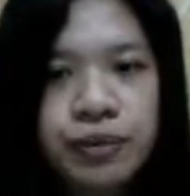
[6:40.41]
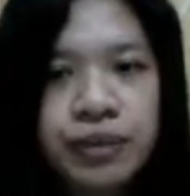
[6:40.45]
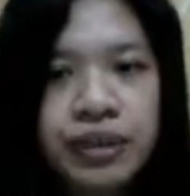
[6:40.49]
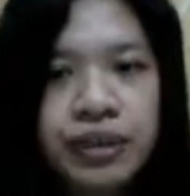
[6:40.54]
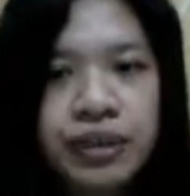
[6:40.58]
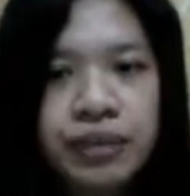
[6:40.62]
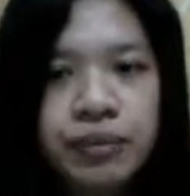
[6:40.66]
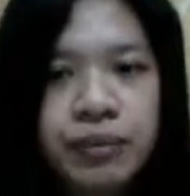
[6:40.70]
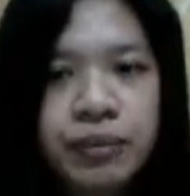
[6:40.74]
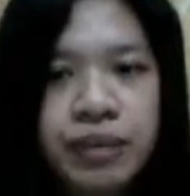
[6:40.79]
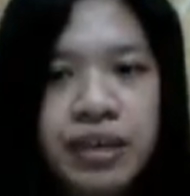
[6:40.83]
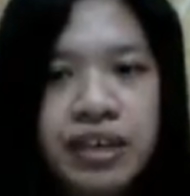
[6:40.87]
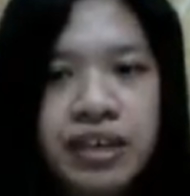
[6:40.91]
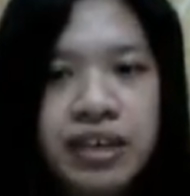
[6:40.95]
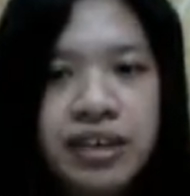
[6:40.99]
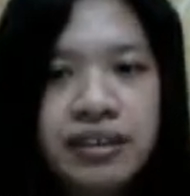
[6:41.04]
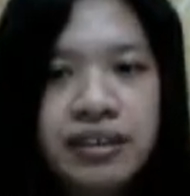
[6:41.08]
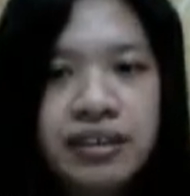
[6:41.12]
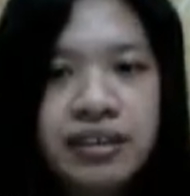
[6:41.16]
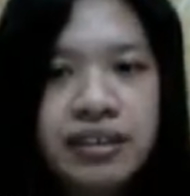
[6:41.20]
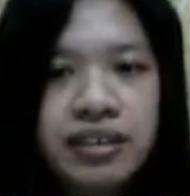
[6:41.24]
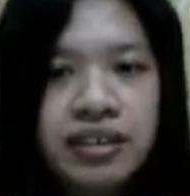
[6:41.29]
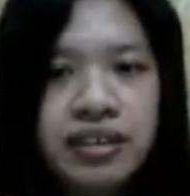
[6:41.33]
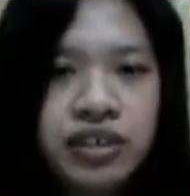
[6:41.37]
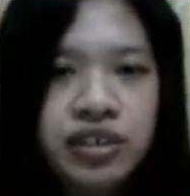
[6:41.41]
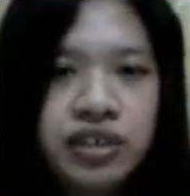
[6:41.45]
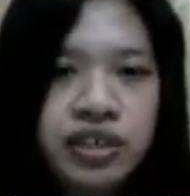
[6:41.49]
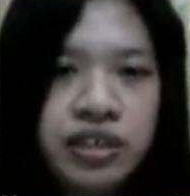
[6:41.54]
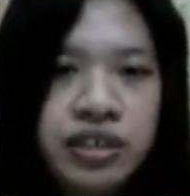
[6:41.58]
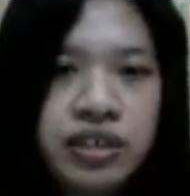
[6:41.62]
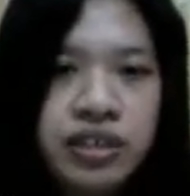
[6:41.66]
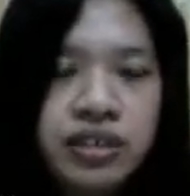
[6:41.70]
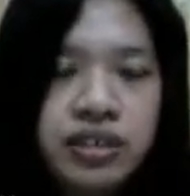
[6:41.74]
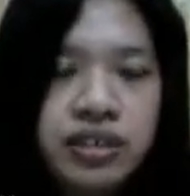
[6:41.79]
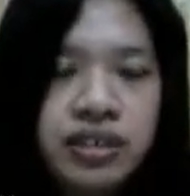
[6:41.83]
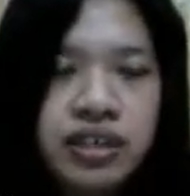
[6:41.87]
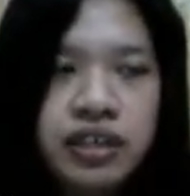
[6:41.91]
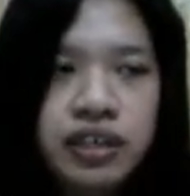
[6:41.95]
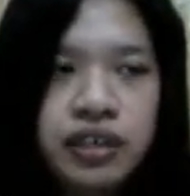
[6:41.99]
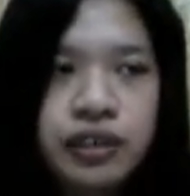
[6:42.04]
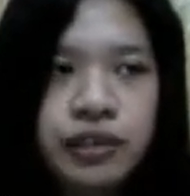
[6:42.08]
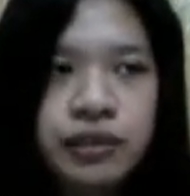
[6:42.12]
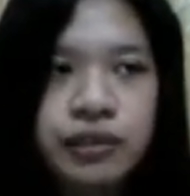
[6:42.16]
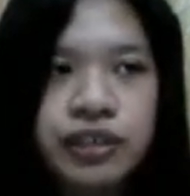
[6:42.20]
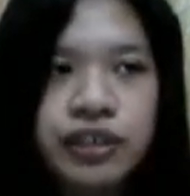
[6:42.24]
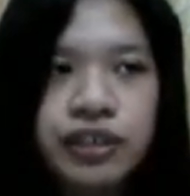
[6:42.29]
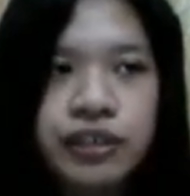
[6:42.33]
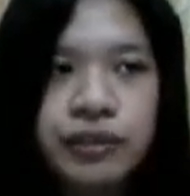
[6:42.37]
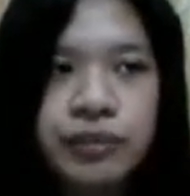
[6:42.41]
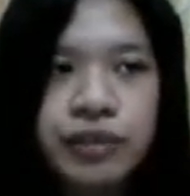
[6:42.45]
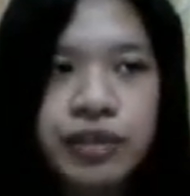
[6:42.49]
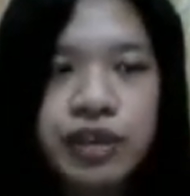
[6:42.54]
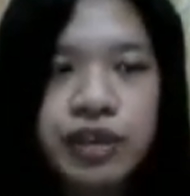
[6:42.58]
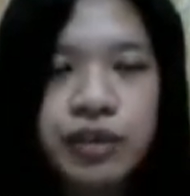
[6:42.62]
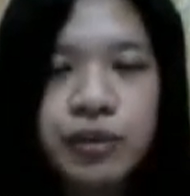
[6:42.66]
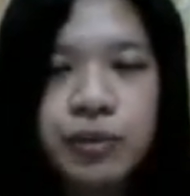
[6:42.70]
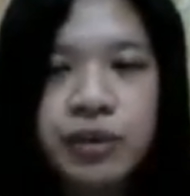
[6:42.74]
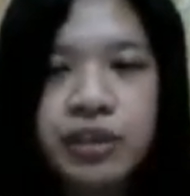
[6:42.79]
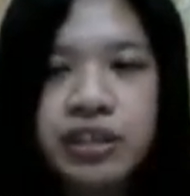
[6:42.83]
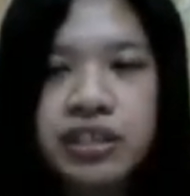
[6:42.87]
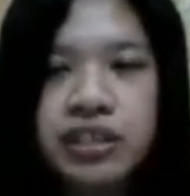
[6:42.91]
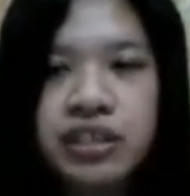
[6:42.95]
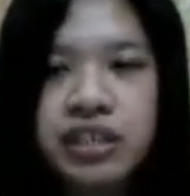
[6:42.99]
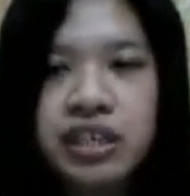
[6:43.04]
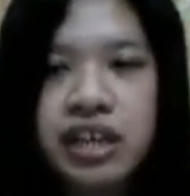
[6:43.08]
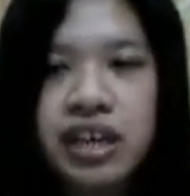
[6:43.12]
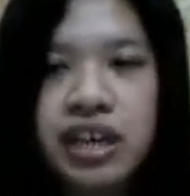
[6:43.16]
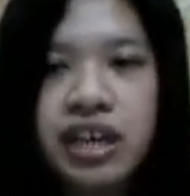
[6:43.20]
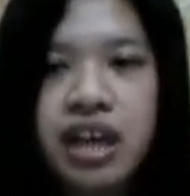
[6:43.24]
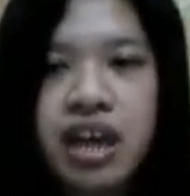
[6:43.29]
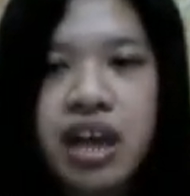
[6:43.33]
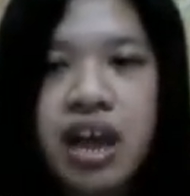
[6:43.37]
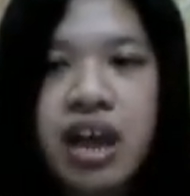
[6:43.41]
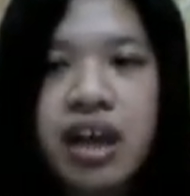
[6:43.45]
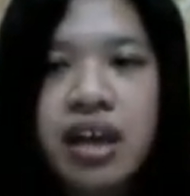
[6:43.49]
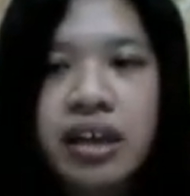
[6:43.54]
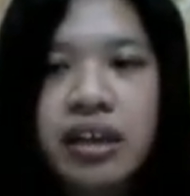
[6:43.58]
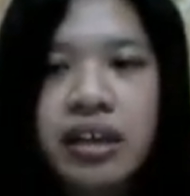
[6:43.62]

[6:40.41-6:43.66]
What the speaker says: with making decisions, including big ones like